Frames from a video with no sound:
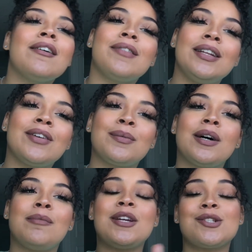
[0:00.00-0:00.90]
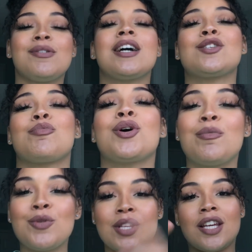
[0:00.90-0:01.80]
Really fuck with her. Make sure you guys support her
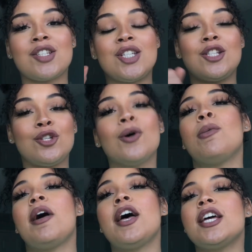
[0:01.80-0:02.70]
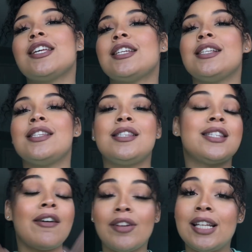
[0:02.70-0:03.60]
music. She's dope. She's
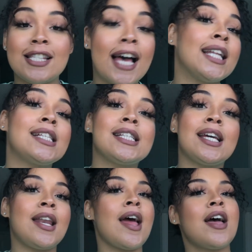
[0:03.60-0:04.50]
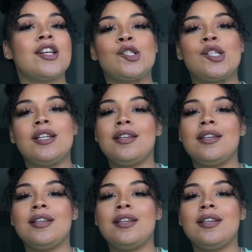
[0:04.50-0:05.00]
definitely talented. She